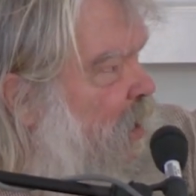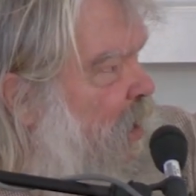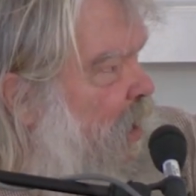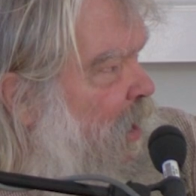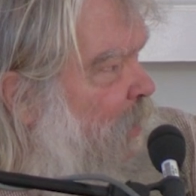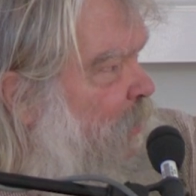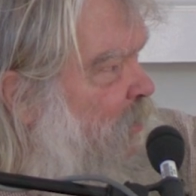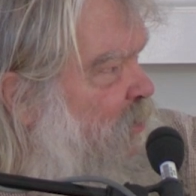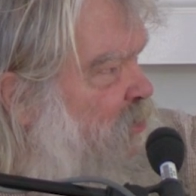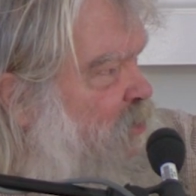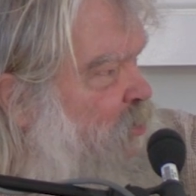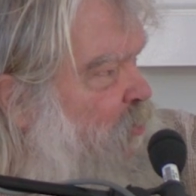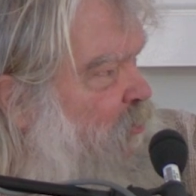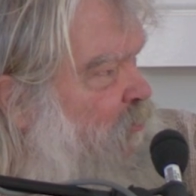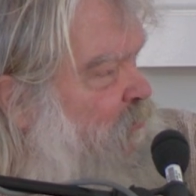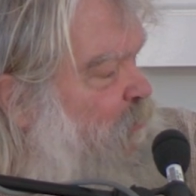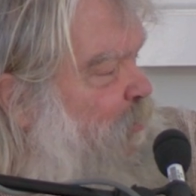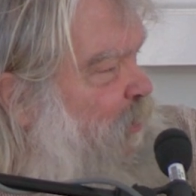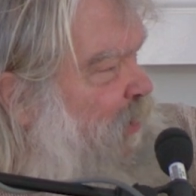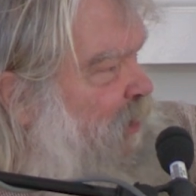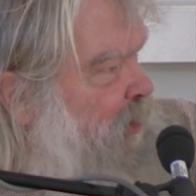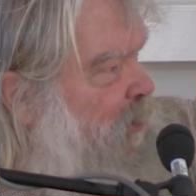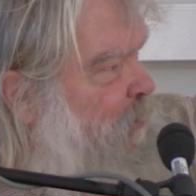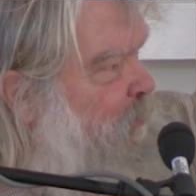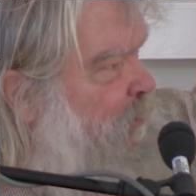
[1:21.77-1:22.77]
and the sort of
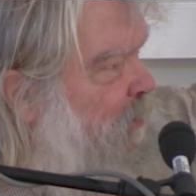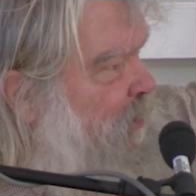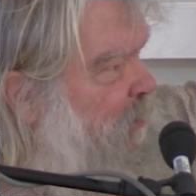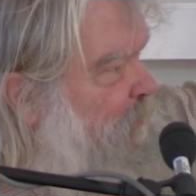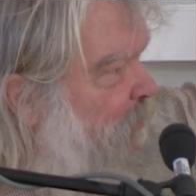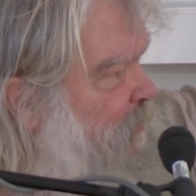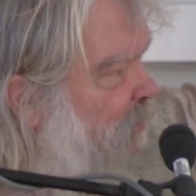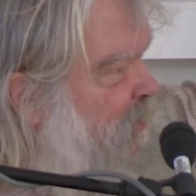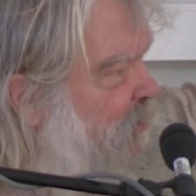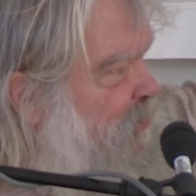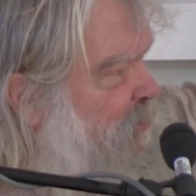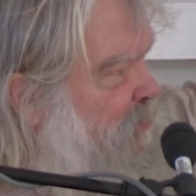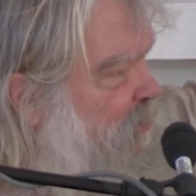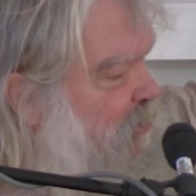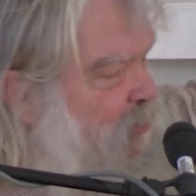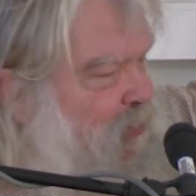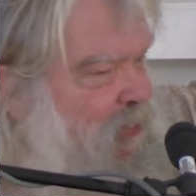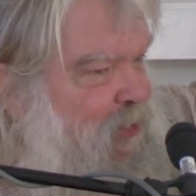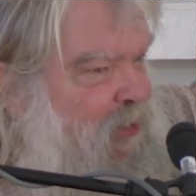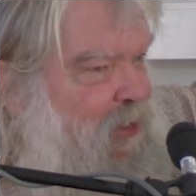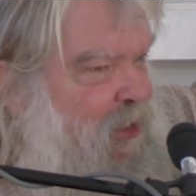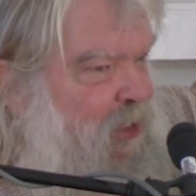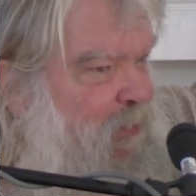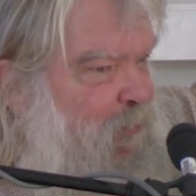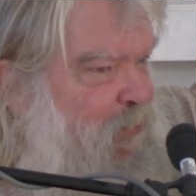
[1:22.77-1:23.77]
peculiar person
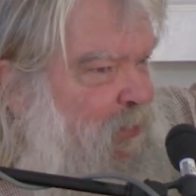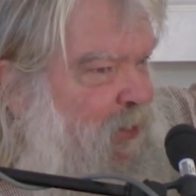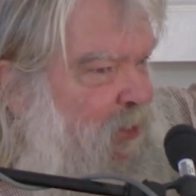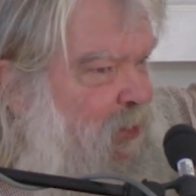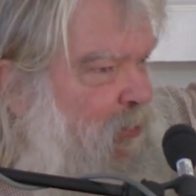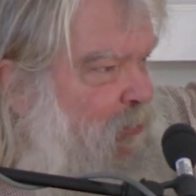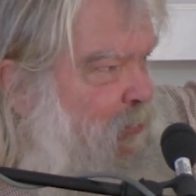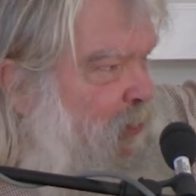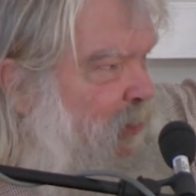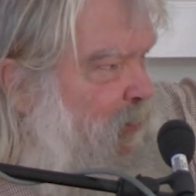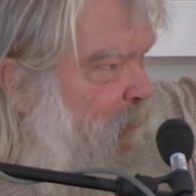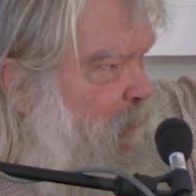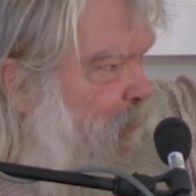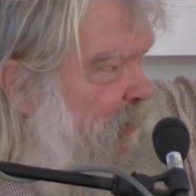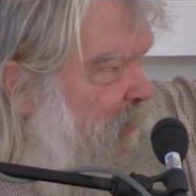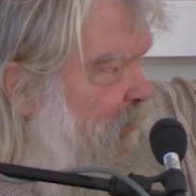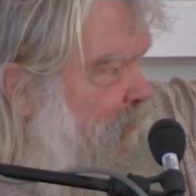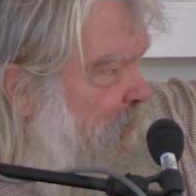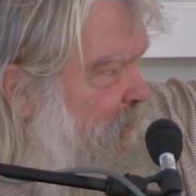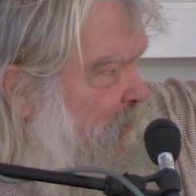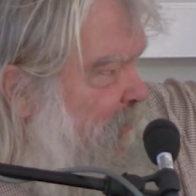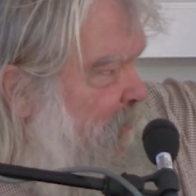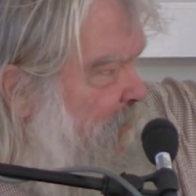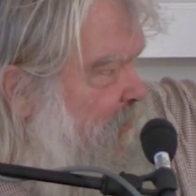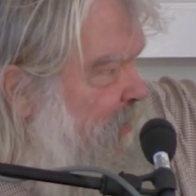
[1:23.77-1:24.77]
thinking peculiar
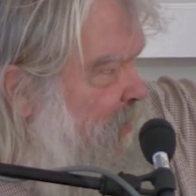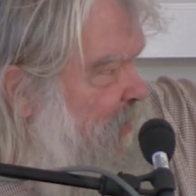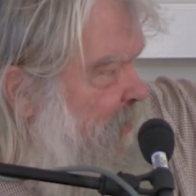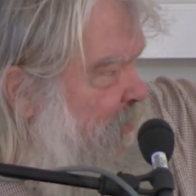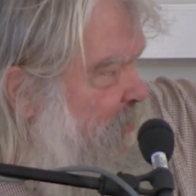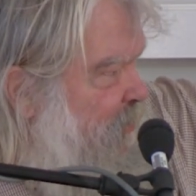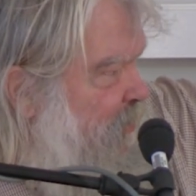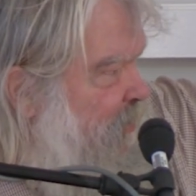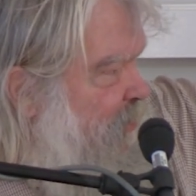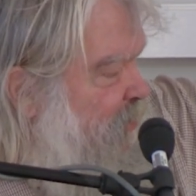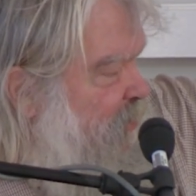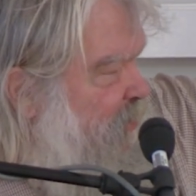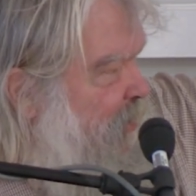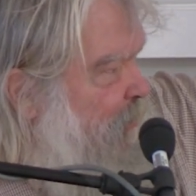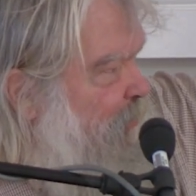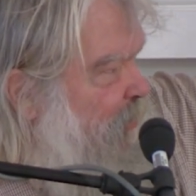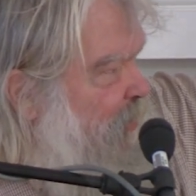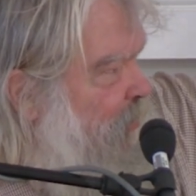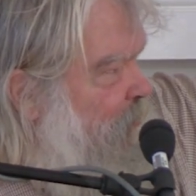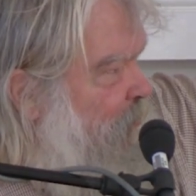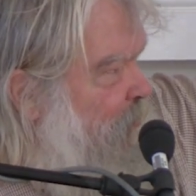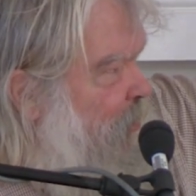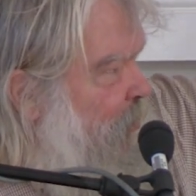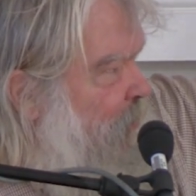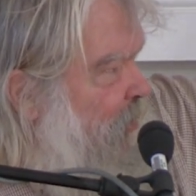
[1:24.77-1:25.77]
things in some
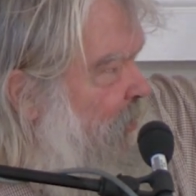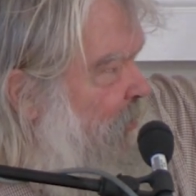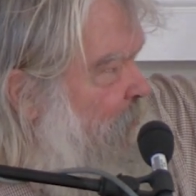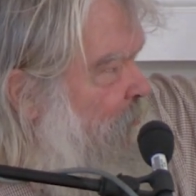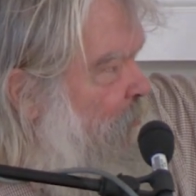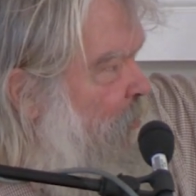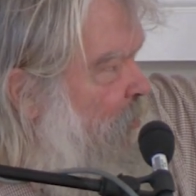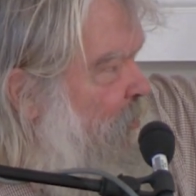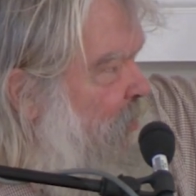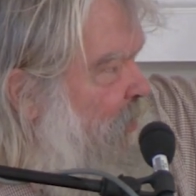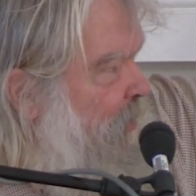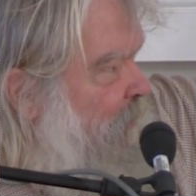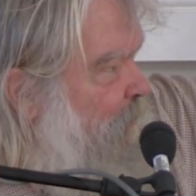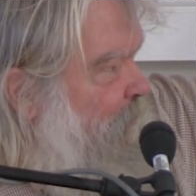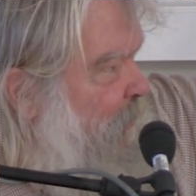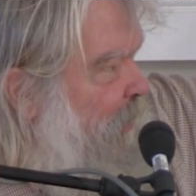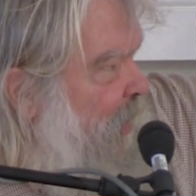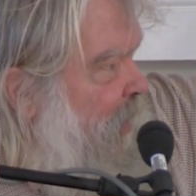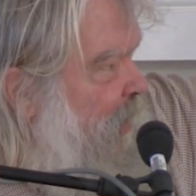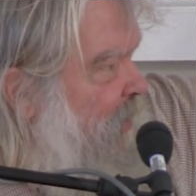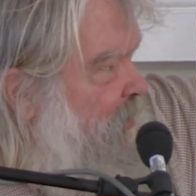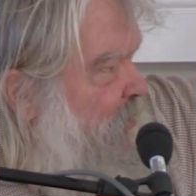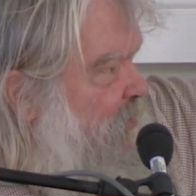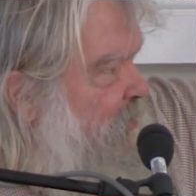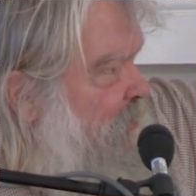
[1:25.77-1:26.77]
heroic rocky
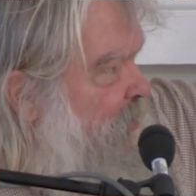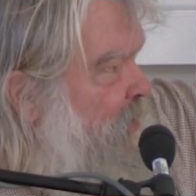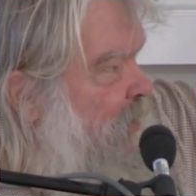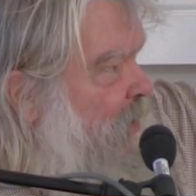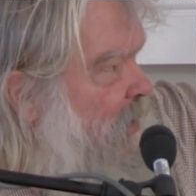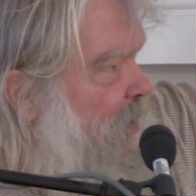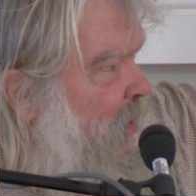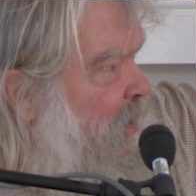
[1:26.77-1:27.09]
place